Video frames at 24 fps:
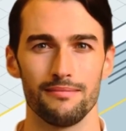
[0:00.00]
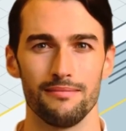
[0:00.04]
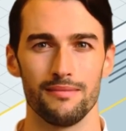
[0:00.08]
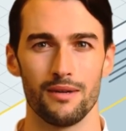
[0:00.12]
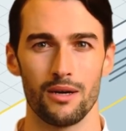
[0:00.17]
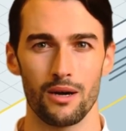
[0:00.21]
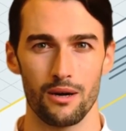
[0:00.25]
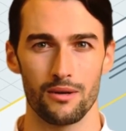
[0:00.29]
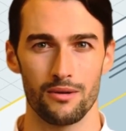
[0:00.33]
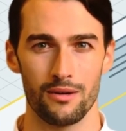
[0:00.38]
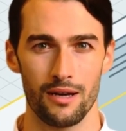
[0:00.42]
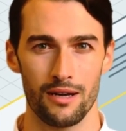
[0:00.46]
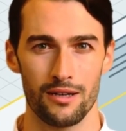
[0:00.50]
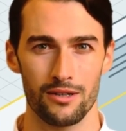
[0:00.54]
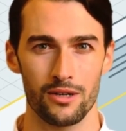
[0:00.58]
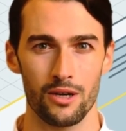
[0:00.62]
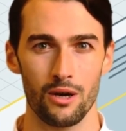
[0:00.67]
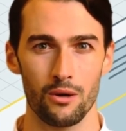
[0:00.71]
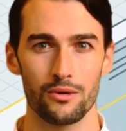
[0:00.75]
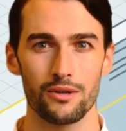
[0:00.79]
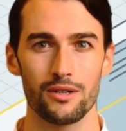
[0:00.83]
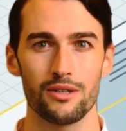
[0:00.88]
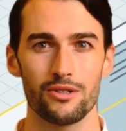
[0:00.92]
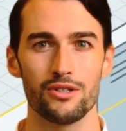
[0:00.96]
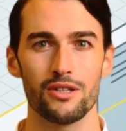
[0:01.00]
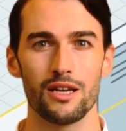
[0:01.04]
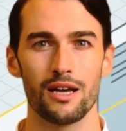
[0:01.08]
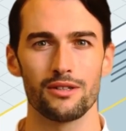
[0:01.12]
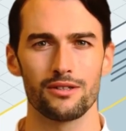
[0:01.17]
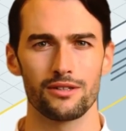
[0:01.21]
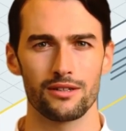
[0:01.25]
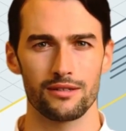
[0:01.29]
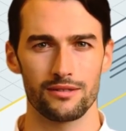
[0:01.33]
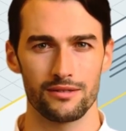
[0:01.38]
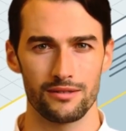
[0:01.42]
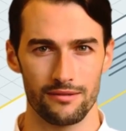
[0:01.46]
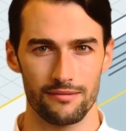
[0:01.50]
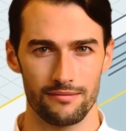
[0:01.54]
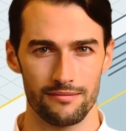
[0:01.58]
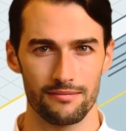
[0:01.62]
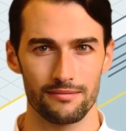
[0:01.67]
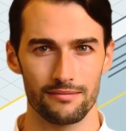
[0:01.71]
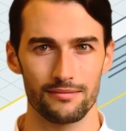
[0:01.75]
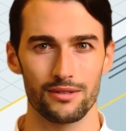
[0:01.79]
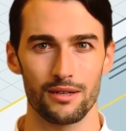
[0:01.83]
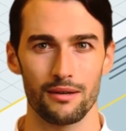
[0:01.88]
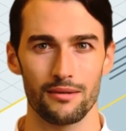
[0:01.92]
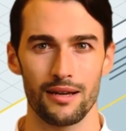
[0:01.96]
Unlike code injections,
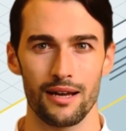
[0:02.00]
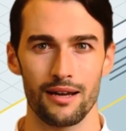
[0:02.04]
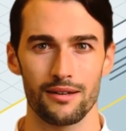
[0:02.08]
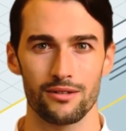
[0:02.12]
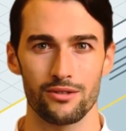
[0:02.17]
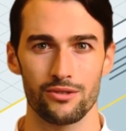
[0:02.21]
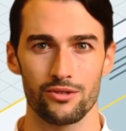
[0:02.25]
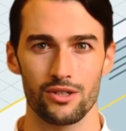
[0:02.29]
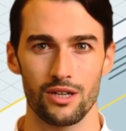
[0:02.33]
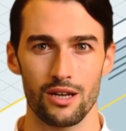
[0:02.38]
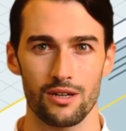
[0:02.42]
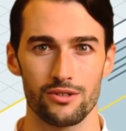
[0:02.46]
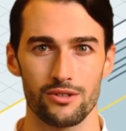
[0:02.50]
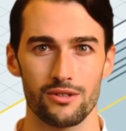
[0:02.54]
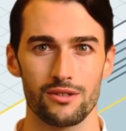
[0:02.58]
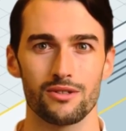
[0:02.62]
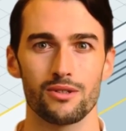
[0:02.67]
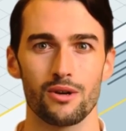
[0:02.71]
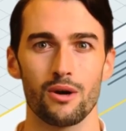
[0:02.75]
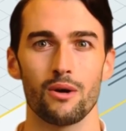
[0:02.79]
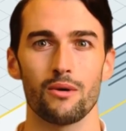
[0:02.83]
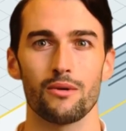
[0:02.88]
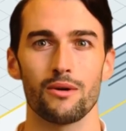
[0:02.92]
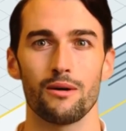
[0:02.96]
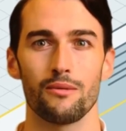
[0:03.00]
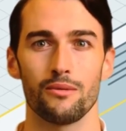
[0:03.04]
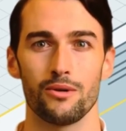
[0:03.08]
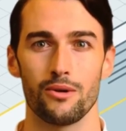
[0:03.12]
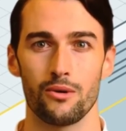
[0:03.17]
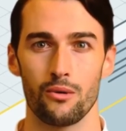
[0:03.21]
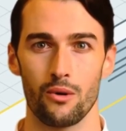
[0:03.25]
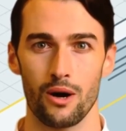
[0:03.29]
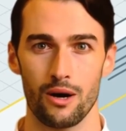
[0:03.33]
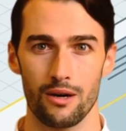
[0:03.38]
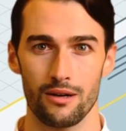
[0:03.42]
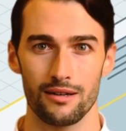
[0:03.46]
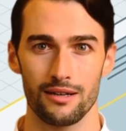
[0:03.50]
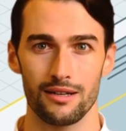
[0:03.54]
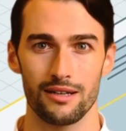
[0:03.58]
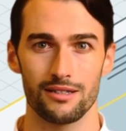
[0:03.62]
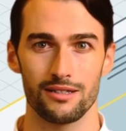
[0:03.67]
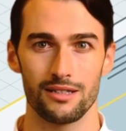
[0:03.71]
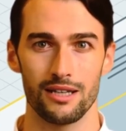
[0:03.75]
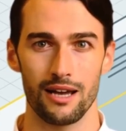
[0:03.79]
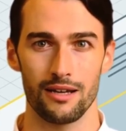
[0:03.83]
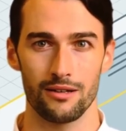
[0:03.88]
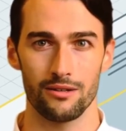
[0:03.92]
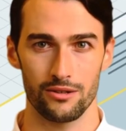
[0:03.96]
command injections only require the
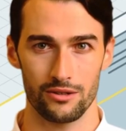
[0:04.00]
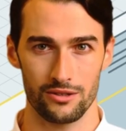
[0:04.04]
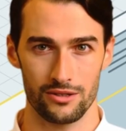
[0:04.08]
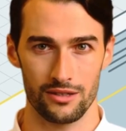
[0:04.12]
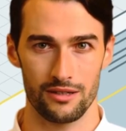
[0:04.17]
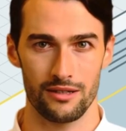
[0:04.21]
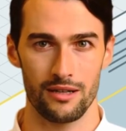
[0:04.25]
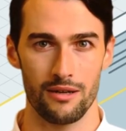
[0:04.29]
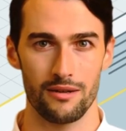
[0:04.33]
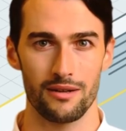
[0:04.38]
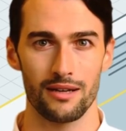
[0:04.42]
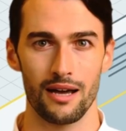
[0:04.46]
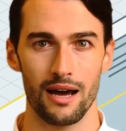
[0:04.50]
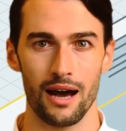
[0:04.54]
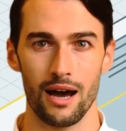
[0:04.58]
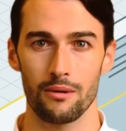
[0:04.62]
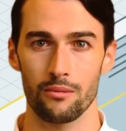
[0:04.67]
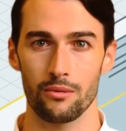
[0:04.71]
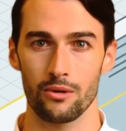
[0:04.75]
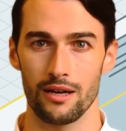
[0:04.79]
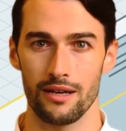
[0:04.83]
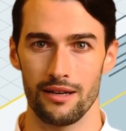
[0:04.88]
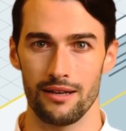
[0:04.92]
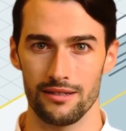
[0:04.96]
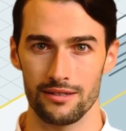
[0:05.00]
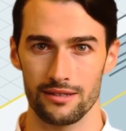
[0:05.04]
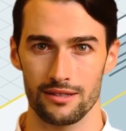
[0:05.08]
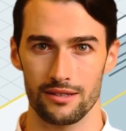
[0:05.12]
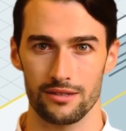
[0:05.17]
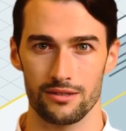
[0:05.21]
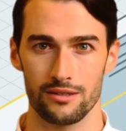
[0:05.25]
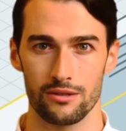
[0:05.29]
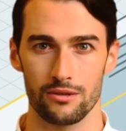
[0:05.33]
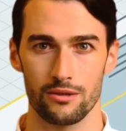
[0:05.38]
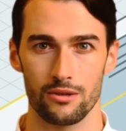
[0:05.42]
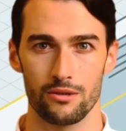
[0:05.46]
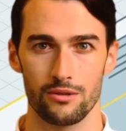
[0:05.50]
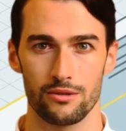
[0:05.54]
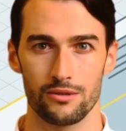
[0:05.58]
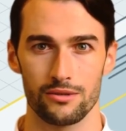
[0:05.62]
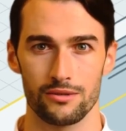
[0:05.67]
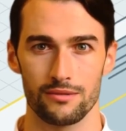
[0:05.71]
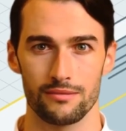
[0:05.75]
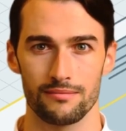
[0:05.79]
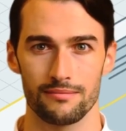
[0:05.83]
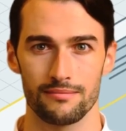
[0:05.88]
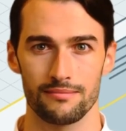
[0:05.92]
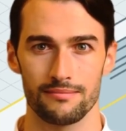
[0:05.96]
attacker to know the operating system
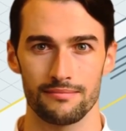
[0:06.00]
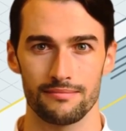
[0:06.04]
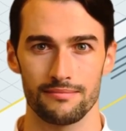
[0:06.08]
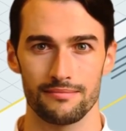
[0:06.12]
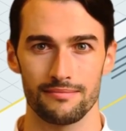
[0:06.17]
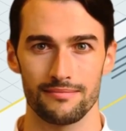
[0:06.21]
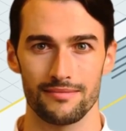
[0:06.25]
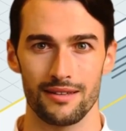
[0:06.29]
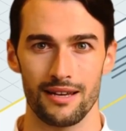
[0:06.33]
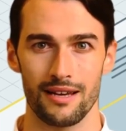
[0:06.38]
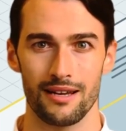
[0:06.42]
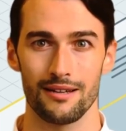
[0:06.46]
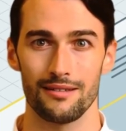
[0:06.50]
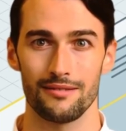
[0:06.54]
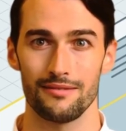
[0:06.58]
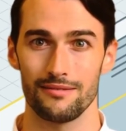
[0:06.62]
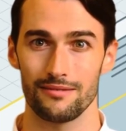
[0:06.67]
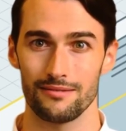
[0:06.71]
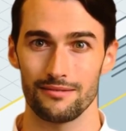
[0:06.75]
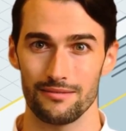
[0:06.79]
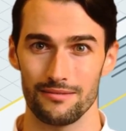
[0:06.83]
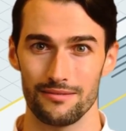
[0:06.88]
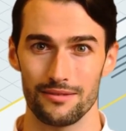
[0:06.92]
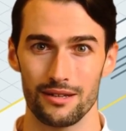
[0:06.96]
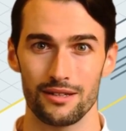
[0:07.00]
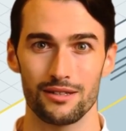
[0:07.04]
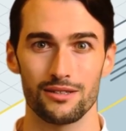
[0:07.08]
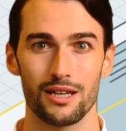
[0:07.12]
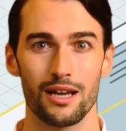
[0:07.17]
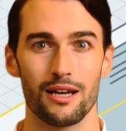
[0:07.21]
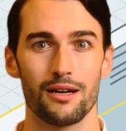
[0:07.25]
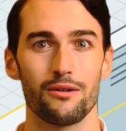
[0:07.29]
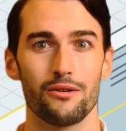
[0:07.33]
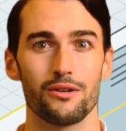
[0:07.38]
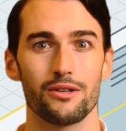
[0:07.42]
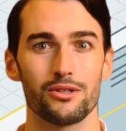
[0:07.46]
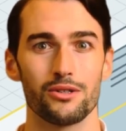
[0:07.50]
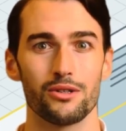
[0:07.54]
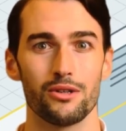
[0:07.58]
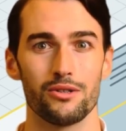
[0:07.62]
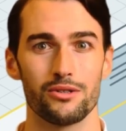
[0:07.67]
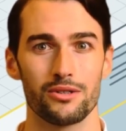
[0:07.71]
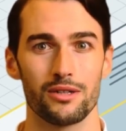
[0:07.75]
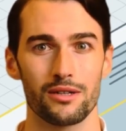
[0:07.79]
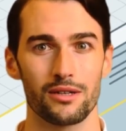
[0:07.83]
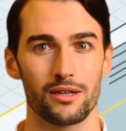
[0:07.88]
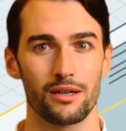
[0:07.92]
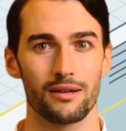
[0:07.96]
used. Then, the attacker
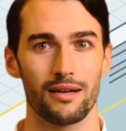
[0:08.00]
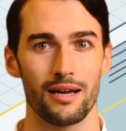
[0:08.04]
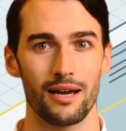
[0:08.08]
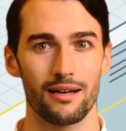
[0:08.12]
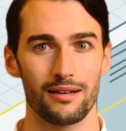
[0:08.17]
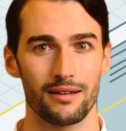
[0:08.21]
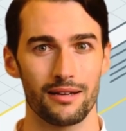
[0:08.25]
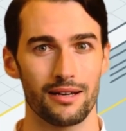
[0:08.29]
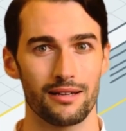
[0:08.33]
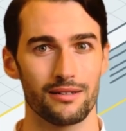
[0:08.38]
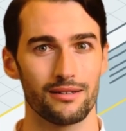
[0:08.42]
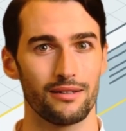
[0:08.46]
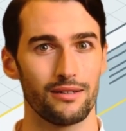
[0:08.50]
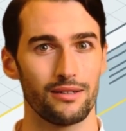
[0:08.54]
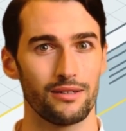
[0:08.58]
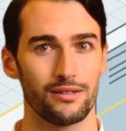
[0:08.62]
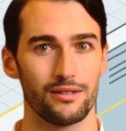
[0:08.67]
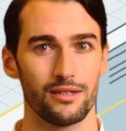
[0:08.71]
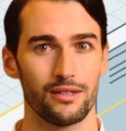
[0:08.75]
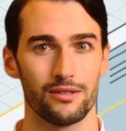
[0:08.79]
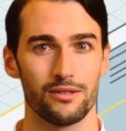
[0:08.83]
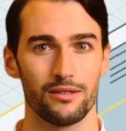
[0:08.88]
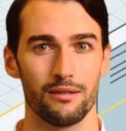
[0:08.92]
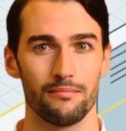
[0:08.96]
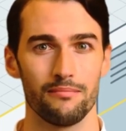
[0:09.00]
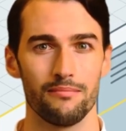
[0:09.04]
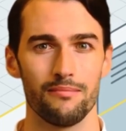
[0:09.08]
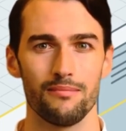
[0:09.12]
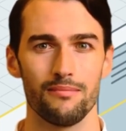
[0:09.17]
inserts a command into the system